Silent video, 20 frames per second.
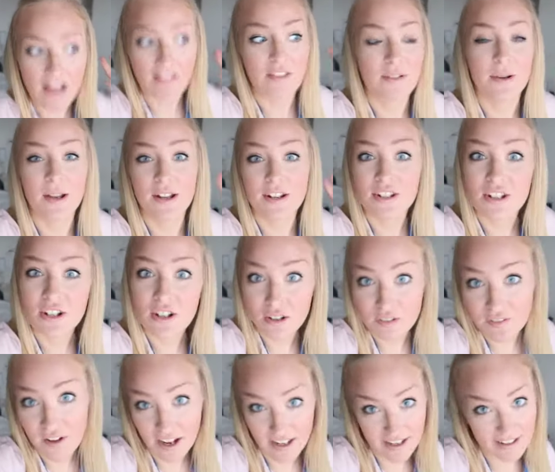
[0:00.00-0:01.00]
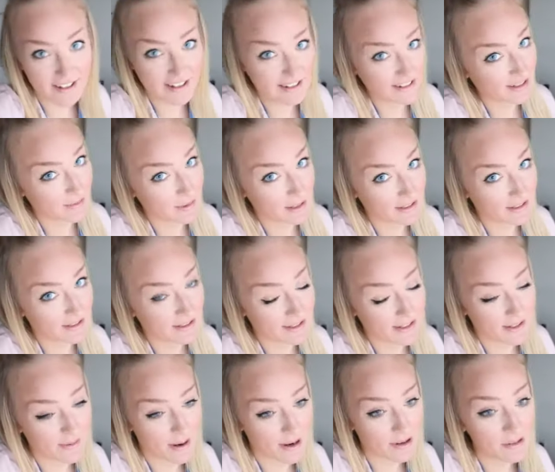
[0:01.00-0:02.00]
and I'm going to Loch Fyne at the end of the month
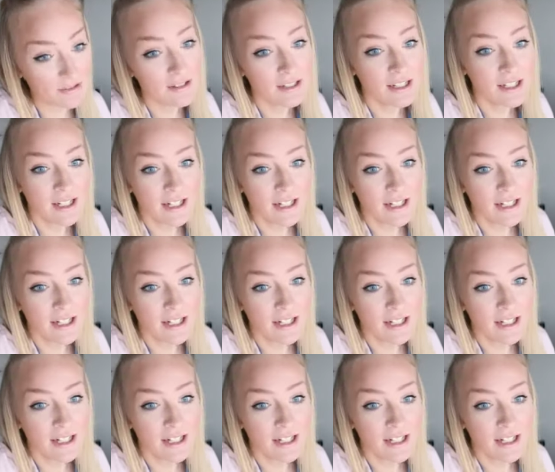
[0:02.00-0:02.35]
as well.